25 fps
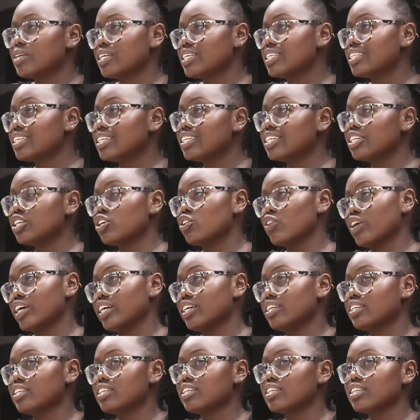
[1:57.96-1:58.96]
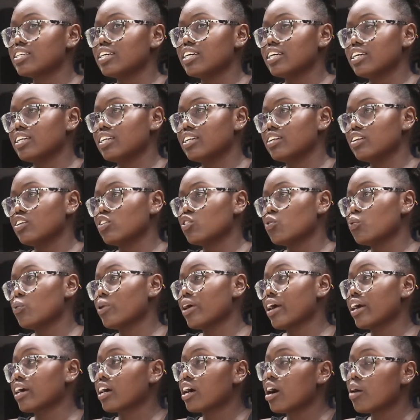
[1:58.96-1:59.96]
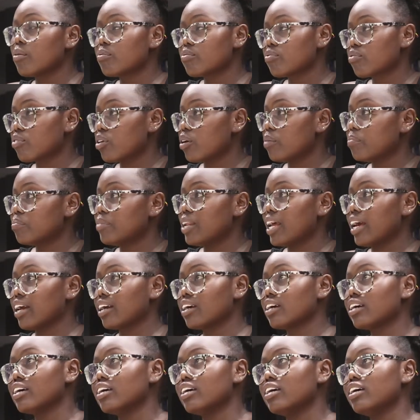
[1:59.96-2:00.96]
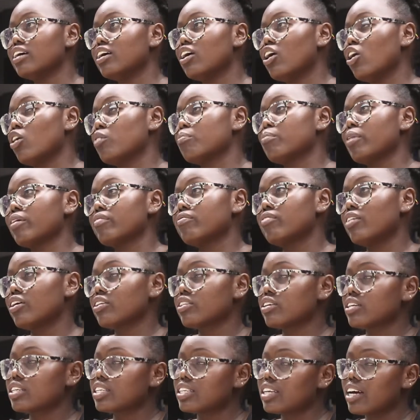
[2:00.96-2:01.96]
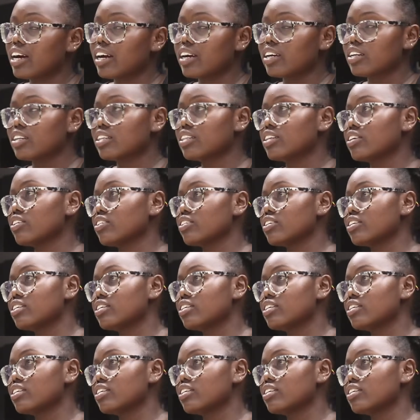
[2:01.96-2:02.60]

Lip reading: that's still ingrained in where I come from. Like on my father's side, there's